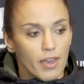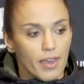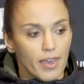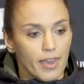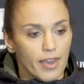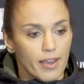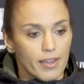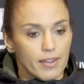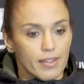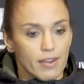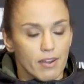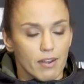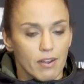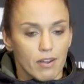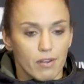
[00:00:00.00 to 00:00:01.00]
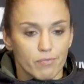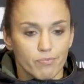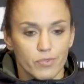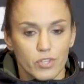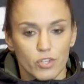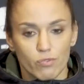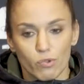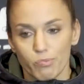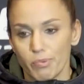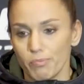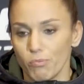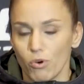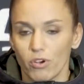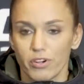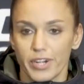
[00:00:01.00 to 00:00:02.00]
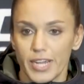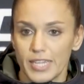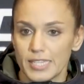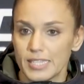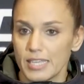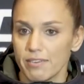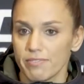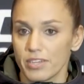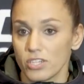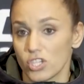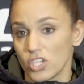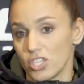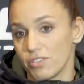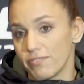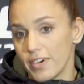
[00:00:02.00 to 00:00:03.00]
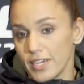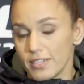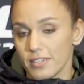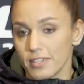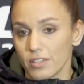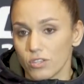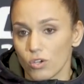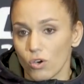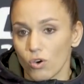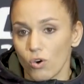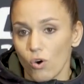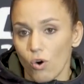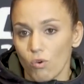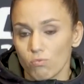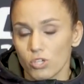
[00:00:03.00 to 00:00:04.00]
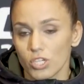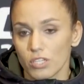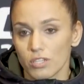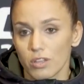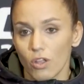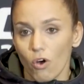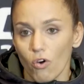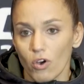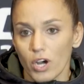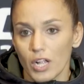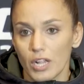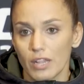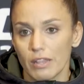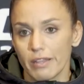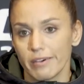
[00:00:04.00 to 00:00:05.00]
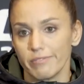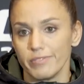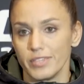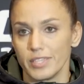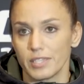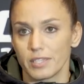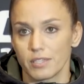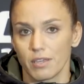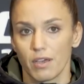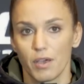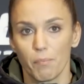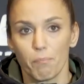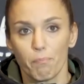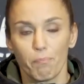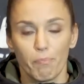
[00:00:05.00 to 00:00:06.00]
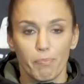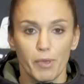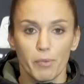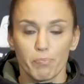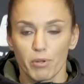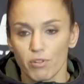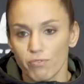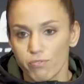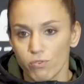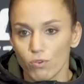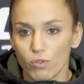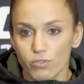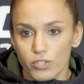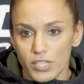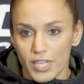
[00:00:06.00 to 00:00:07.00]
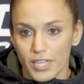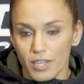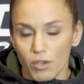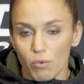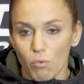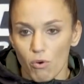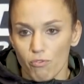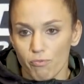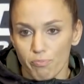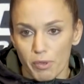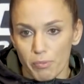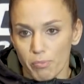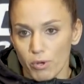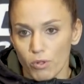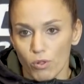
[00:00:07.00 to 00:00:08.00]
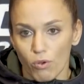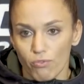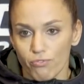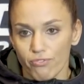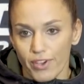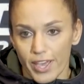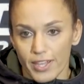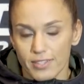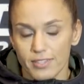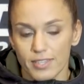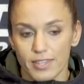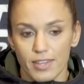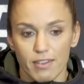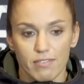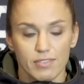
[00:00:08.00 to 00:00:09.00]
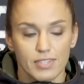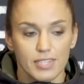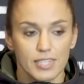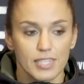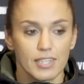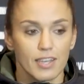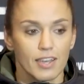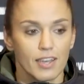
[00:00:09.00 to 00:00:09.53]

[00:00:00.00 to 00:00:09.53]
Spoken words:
And she would be more aggressive, and she's fighting at her home. She's local with people, full stadium of people, of fans and everything.